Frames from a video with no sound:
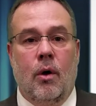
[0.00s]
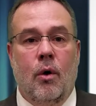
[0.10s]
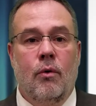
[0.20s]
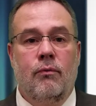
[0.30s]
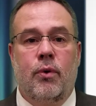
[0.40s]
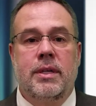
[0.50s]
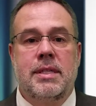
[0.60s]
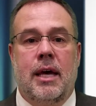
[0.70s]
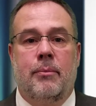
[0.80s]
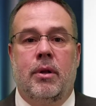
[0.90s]
For
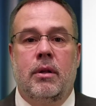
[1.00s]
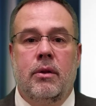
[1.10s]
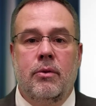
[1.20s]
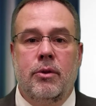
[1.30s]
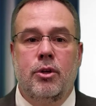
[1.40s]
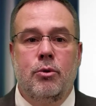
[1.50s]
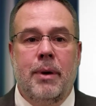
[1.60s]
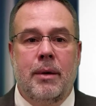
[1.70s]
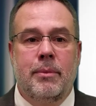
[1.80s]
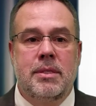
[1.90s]
example, the new
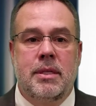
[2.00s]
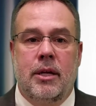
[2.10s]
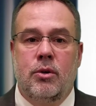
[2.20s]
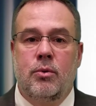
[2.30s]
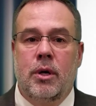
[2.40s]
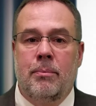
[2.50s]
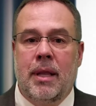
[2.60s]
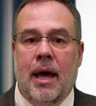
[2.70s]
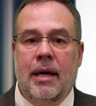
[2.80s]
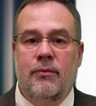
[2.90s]
payment standard would
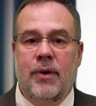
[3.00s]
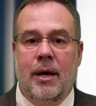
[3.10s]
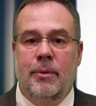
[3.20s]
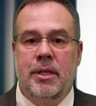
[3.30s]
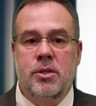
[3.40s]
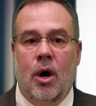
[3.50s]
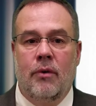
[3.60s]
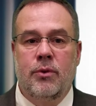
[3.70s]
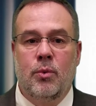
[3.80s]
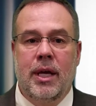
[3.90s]
apply to families
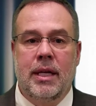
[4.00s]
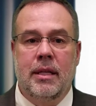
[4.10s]
off the waiting